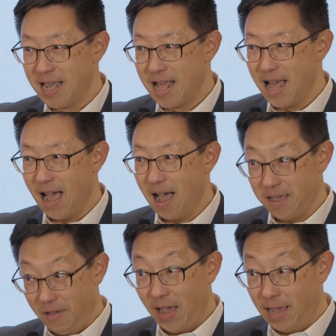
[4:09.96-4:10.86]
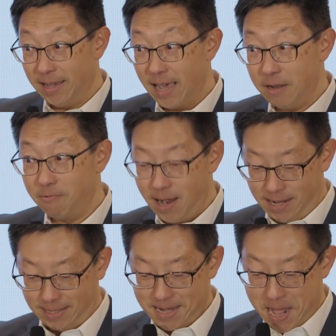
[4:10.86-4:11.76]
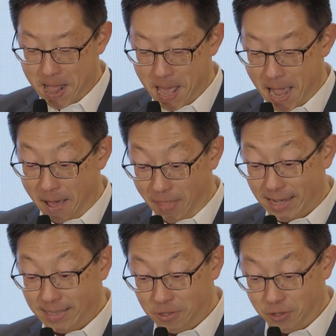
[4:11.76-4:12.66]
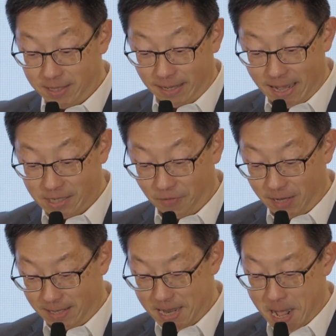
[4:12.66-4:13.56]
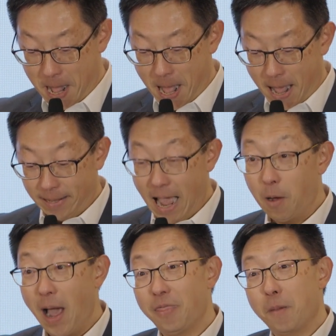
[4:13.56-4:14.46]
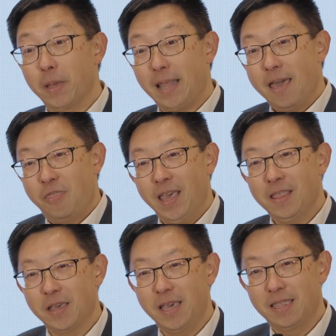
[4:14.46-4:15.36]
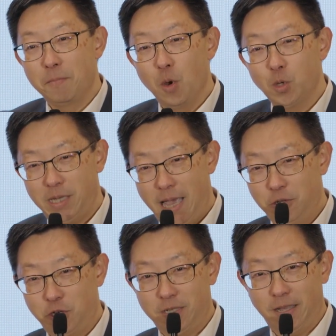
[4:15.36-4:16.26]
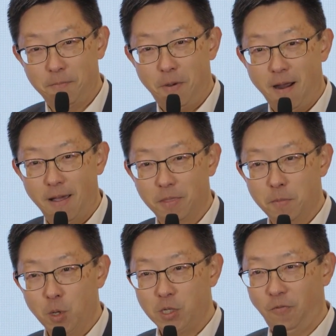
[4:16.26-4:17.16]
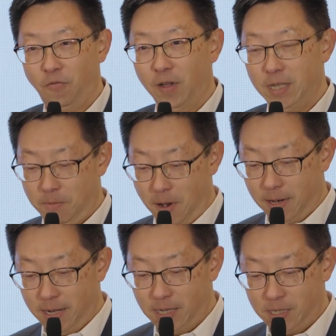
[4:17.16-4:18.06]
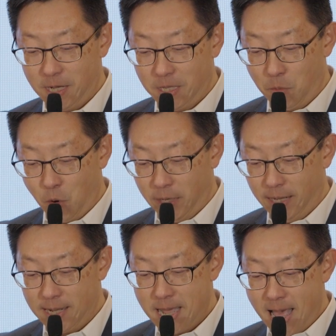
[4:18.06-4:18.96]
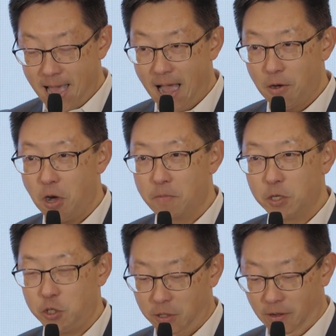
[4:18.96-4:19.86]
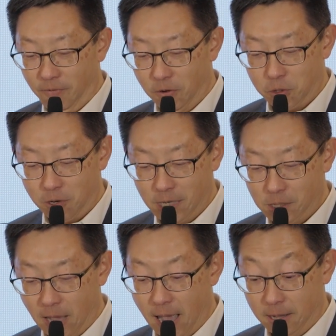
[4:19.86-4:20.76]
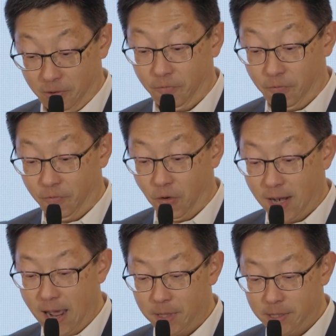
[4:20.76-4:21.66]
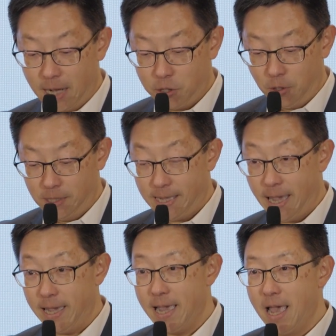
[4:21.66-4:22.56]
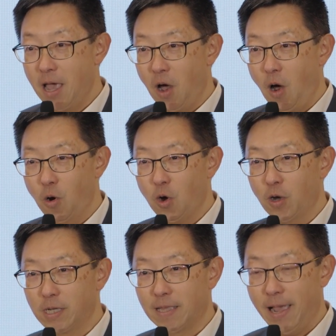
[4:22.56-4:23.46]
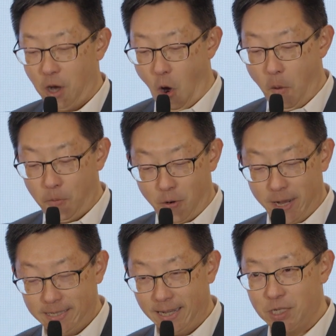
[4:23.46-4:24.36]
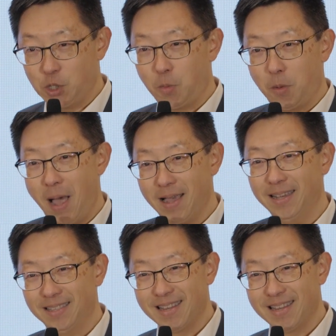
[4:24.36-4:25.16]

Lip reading: If I get it right, that's interesting, that's fun. Now, but I think the most interesting part, the most funny part is in the morning, our commissioner for climate actually say, Hong Kong is like operating a supermarket,